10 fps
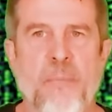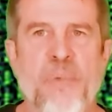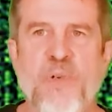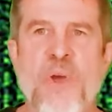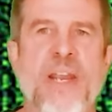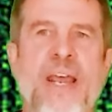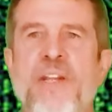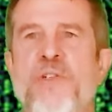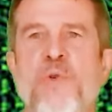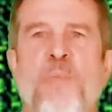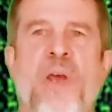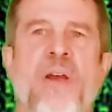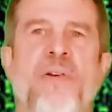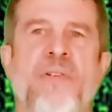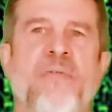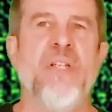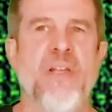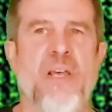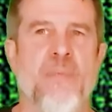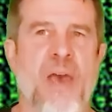Between any two pairs
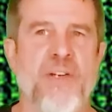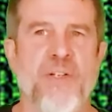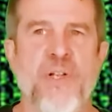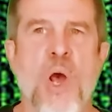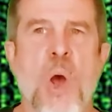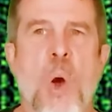DNA matches,